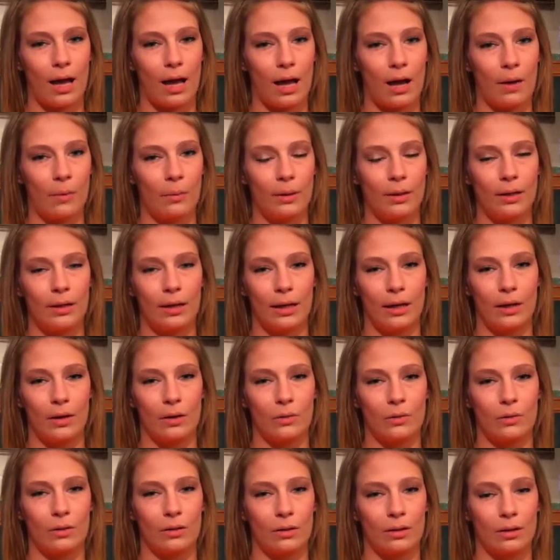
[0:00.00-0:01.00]
I went
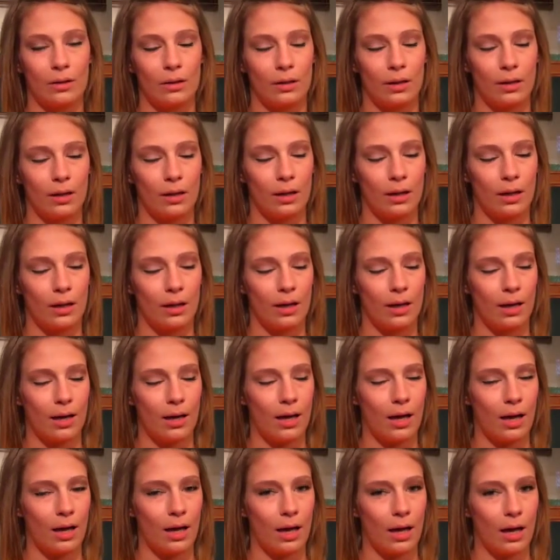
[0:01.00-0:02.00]
down
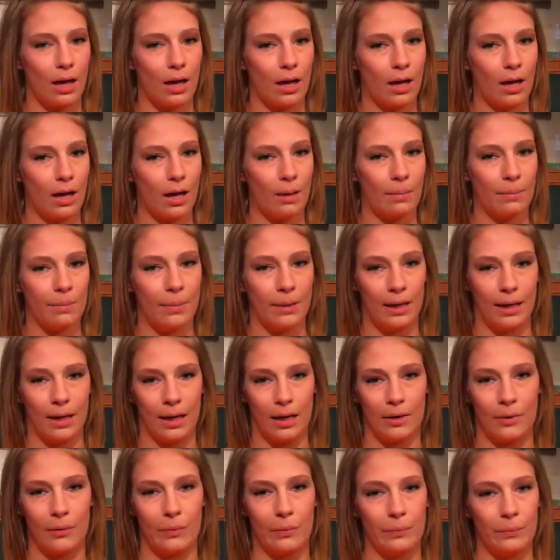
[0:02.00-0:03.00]
a big
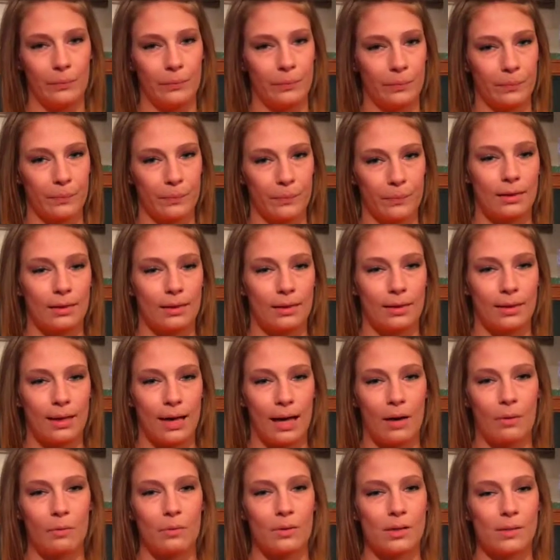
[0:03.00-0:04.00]
hill.
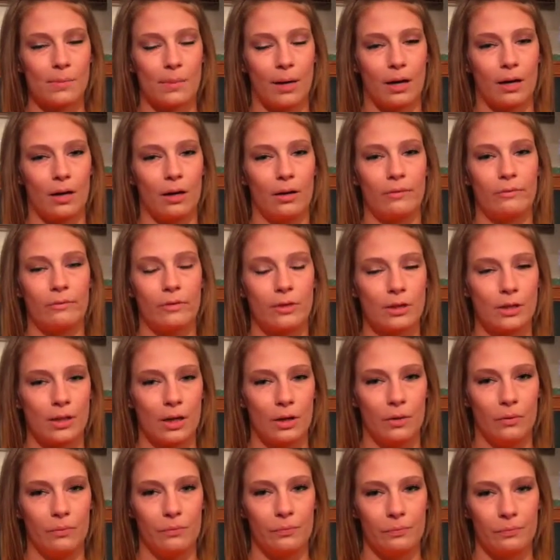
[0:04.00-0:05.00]
That was my comfort
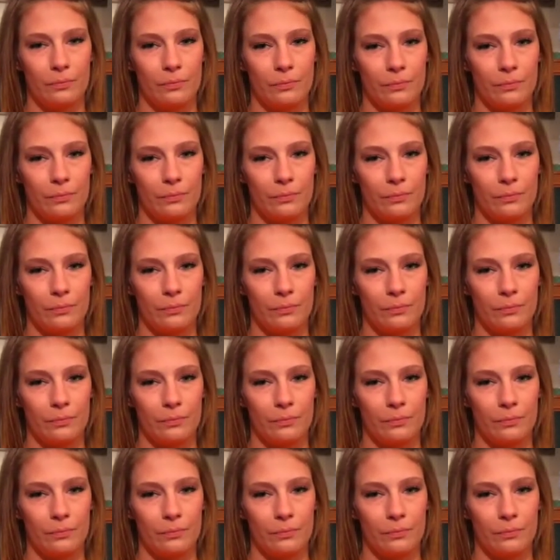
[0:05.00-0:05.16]
zone.